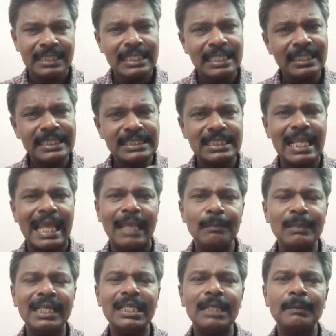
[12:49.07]
Then this
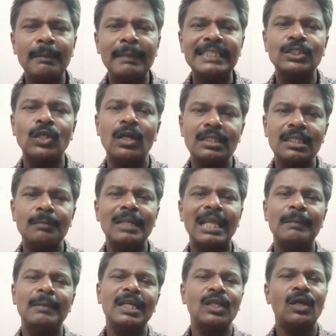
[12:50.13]
liability may be short-term
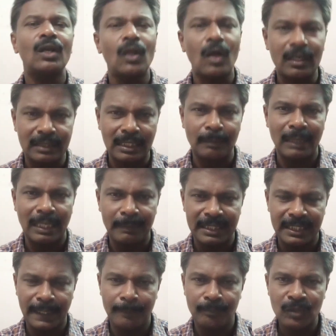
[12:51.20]
liability or long-term
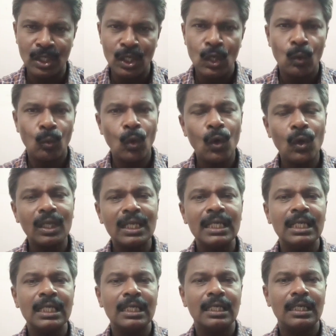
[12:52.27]
liability, or
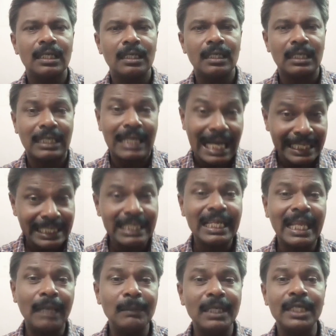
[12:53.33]

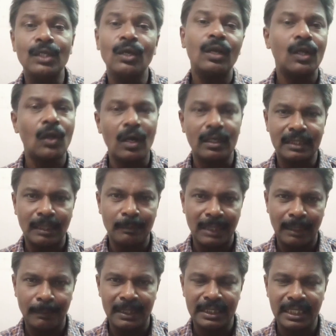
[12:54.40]
current liability or long-term
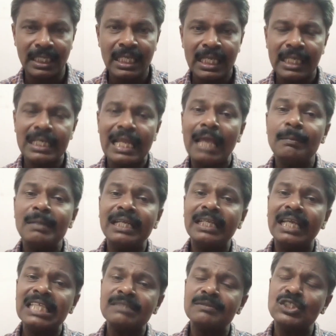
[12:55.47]
liability.
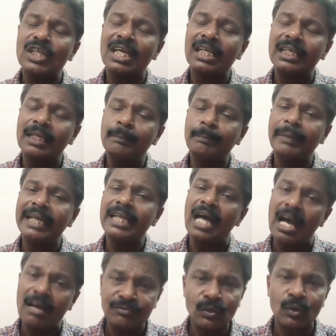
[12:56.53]
Liabilities which are repaid
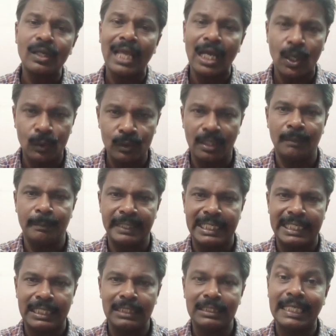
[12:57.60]
after an accounting
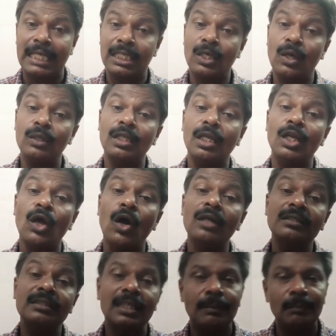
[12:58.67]
period, they are called
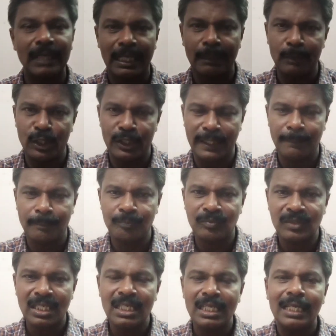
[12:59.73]
long-term liability.
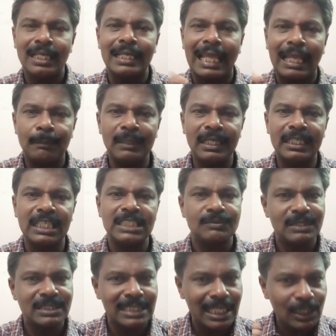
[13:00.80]
Liabilities
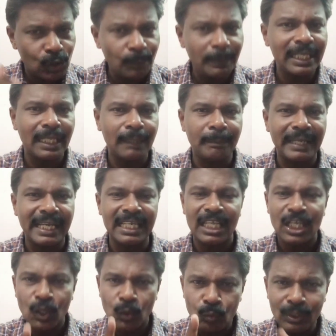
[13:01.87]
which are to be
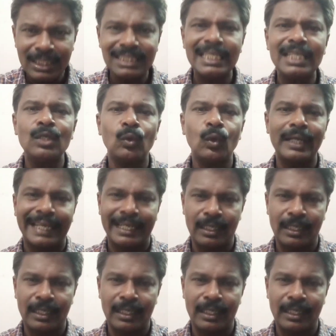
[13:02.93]
repaid within an